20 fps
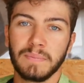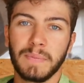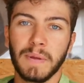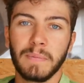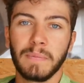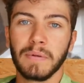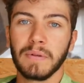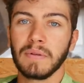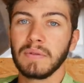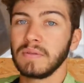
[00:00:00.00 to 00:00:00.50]

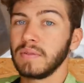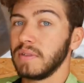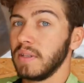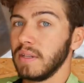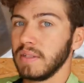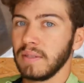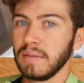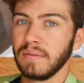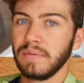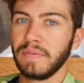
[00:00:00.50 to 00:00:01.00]
people
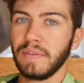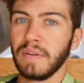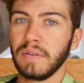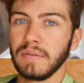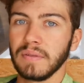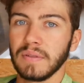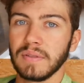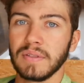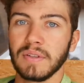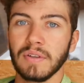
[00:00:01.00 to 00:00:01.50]
doesn't
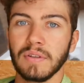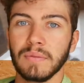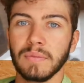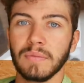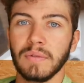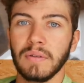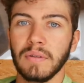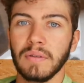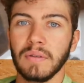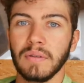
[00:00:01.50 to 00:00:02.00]
find the
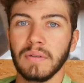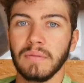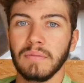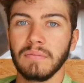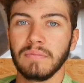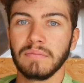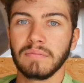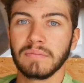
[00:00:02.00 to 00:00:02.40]
thermal